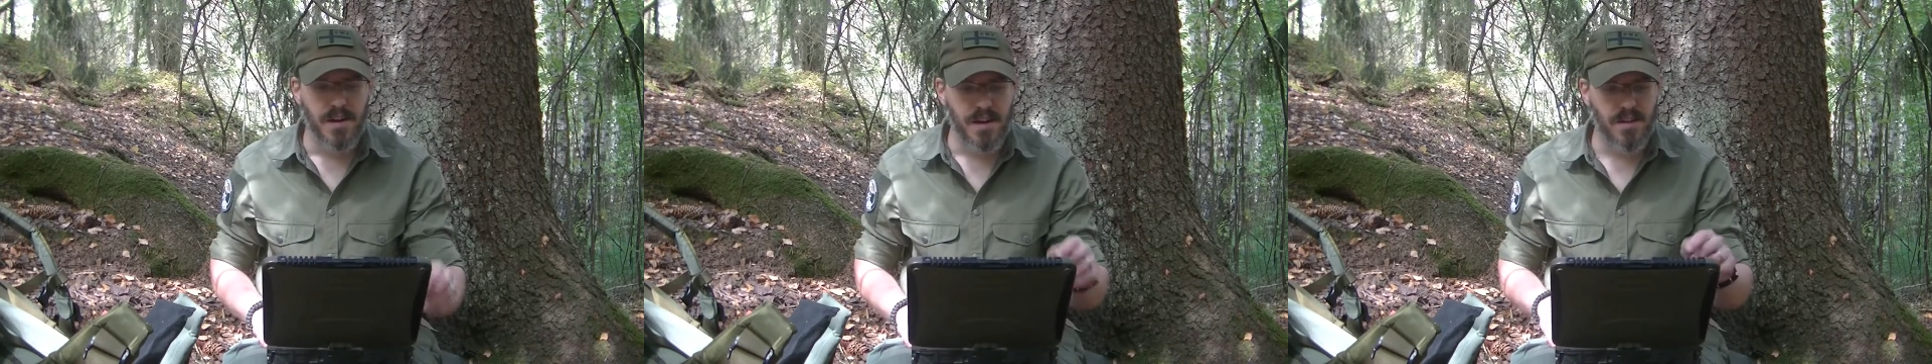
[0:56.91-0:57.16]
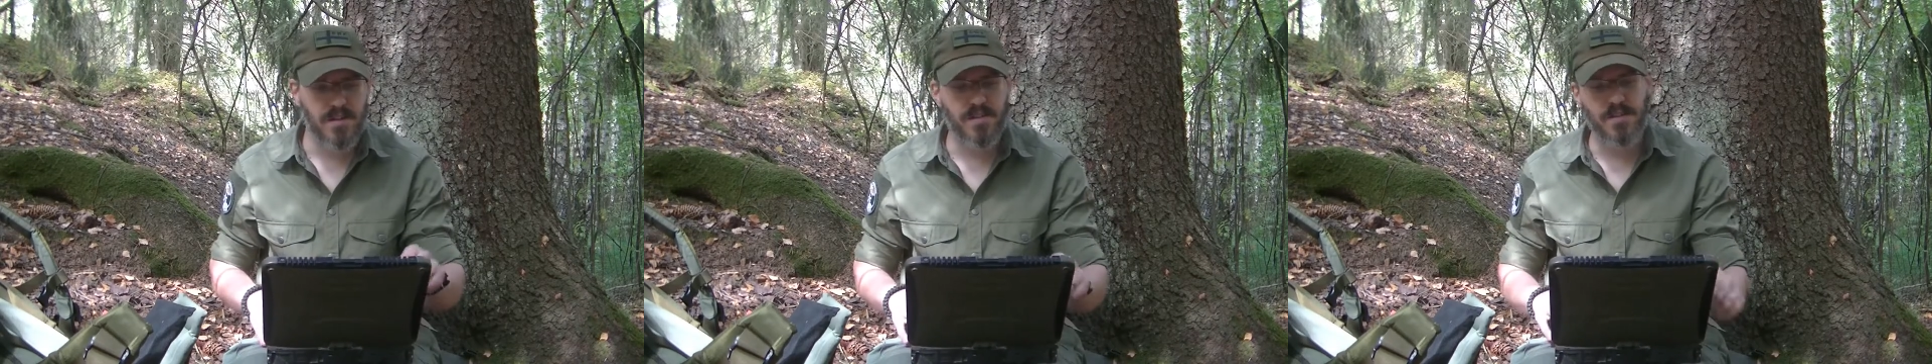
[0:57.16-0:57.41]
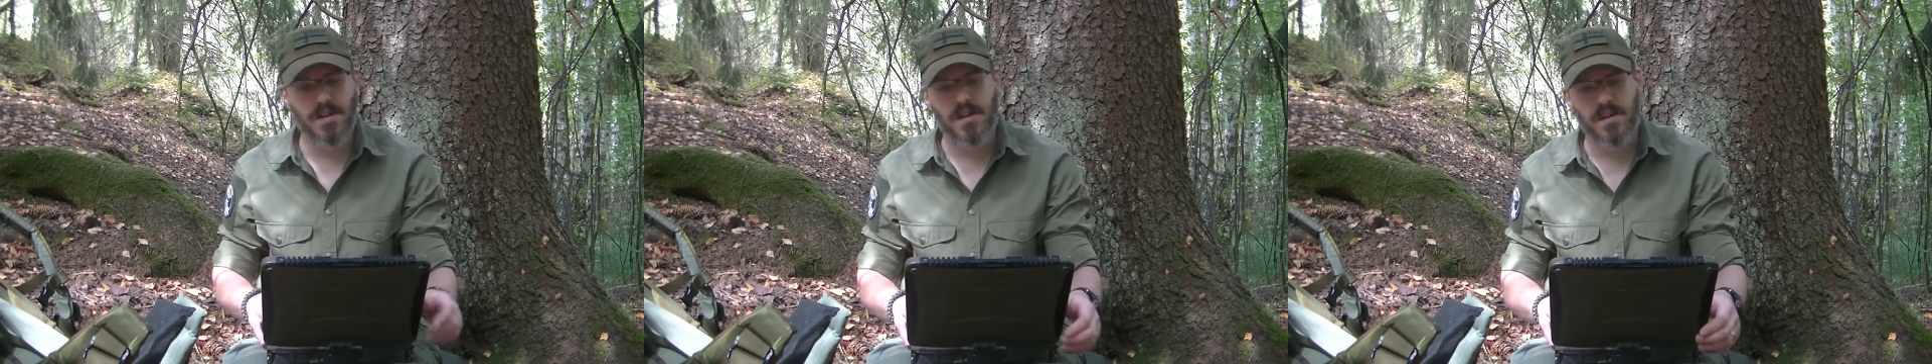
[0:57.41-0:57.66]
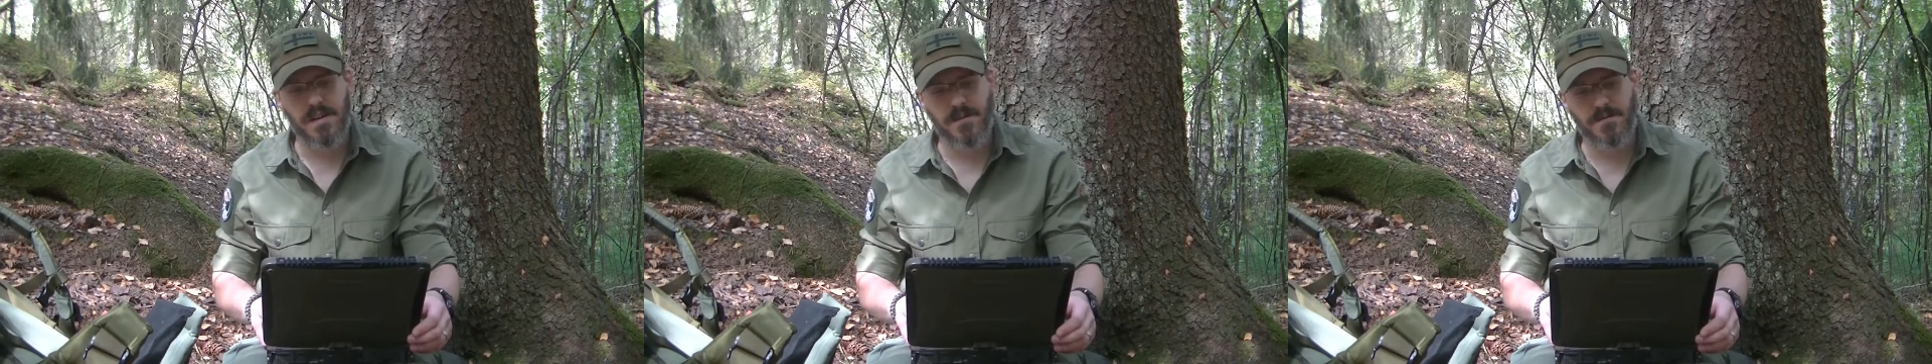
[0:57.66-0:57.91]
It's
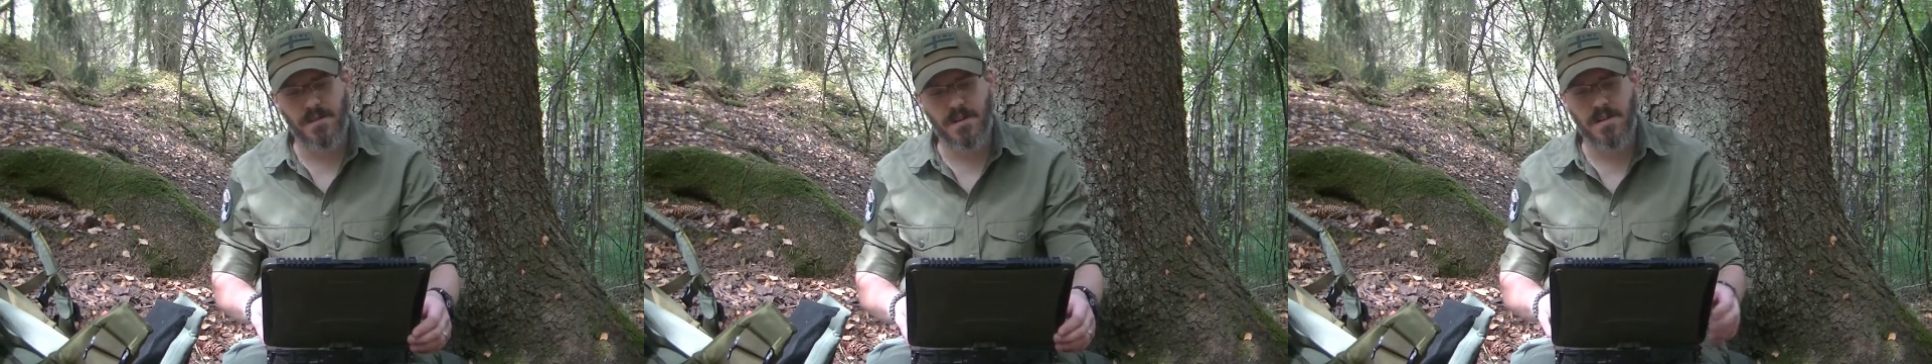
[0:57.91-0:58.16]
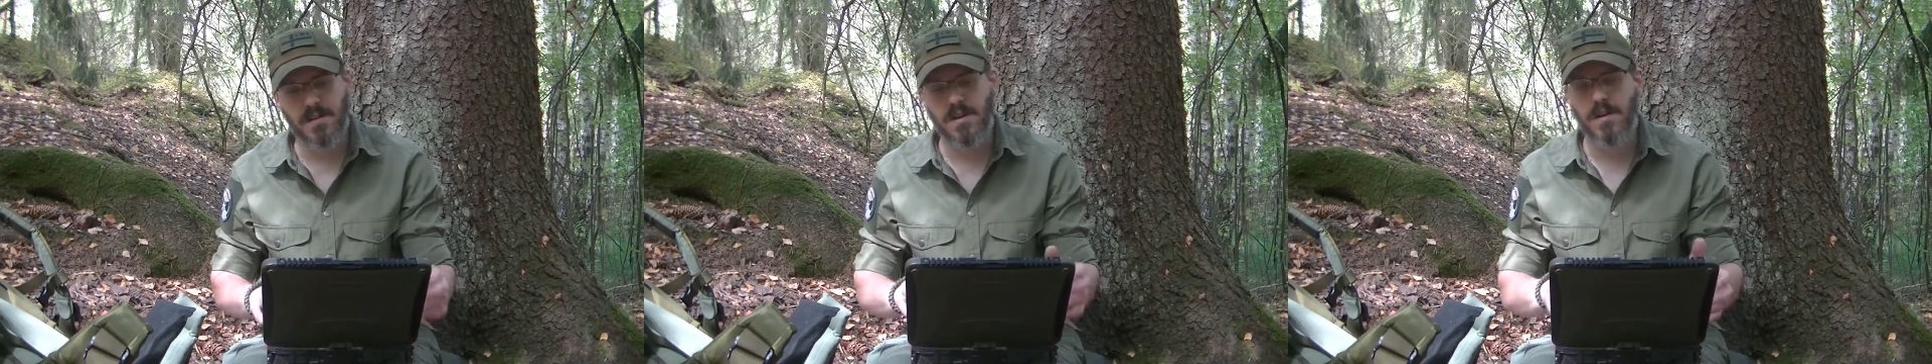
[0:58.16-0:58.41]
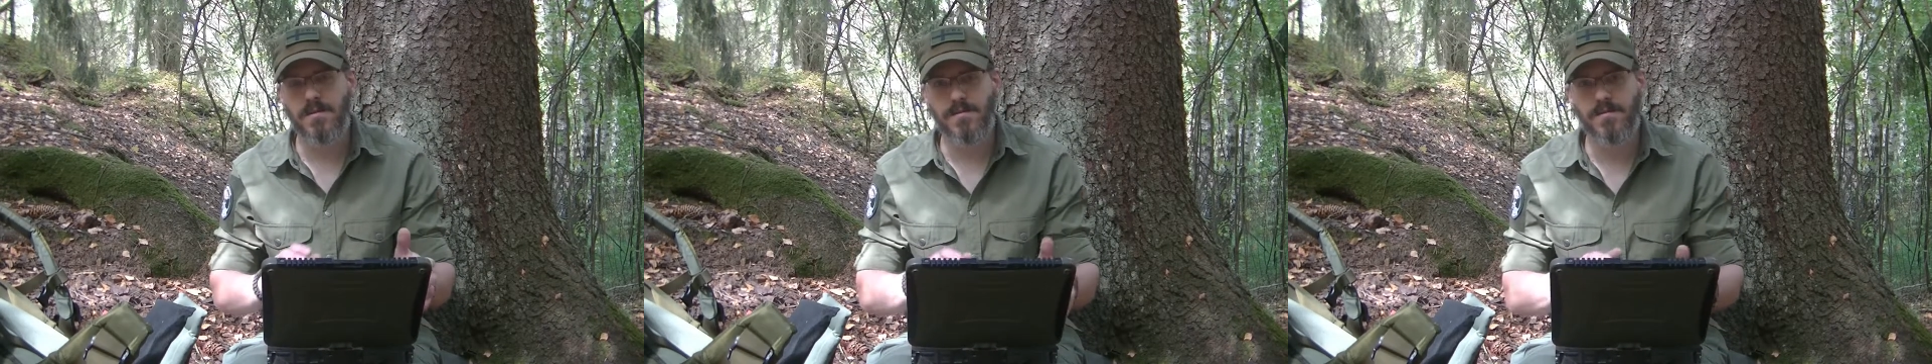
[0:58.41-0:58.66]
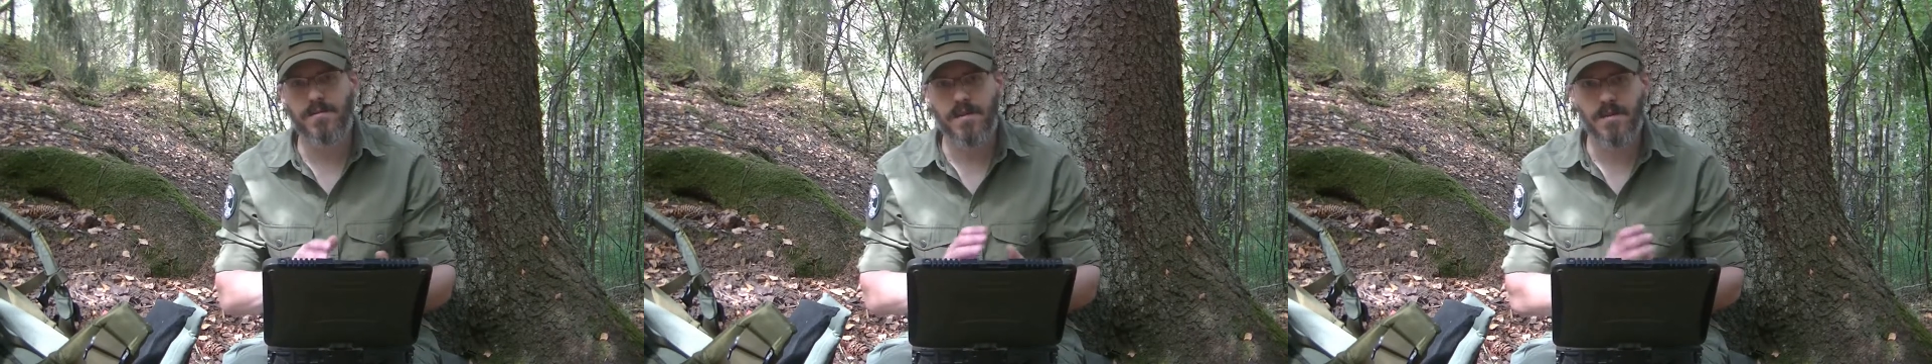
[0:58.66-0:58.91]
difficult
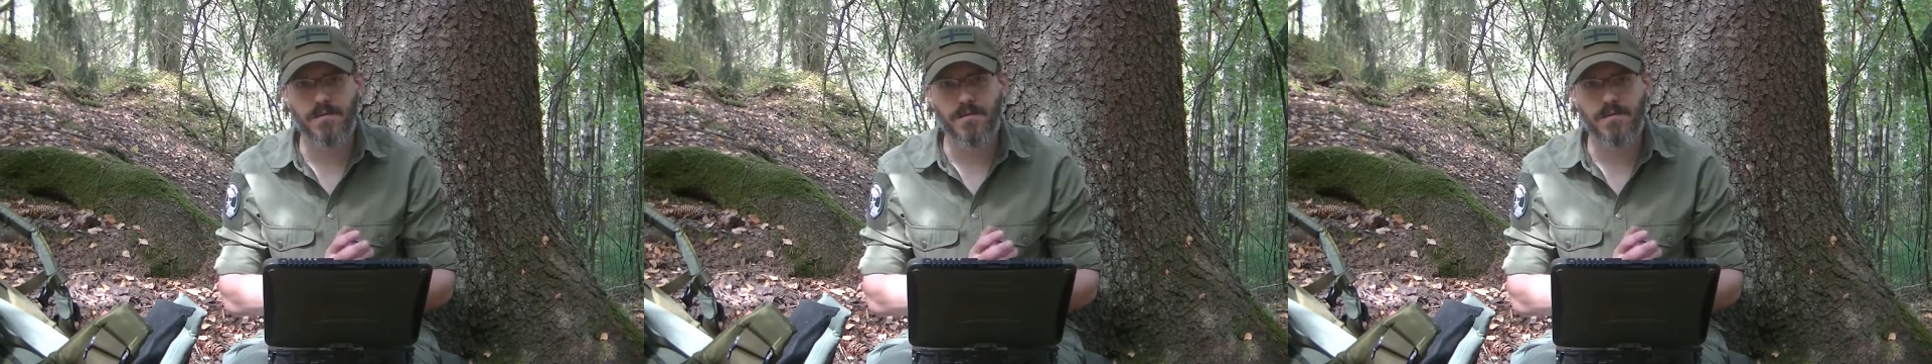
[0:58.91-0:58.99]
enough